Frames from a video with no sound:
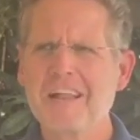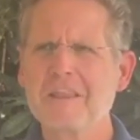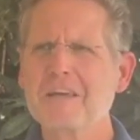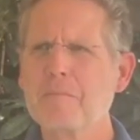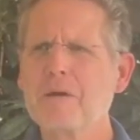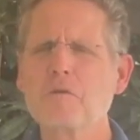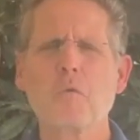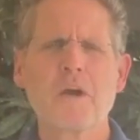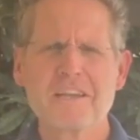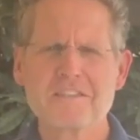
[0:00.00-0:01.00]
think about the
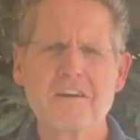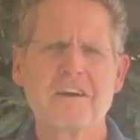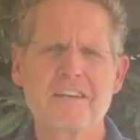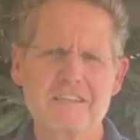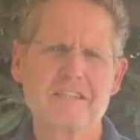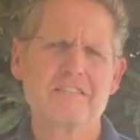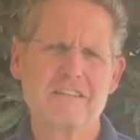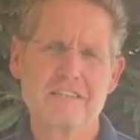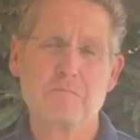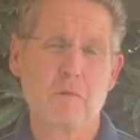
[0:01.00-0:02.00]
ways God
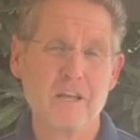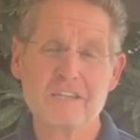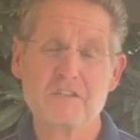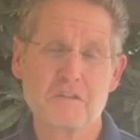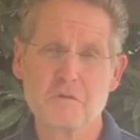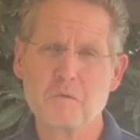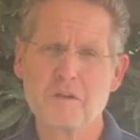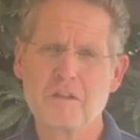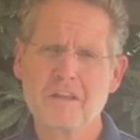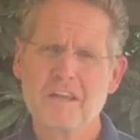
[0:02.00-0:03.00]
has blessed you with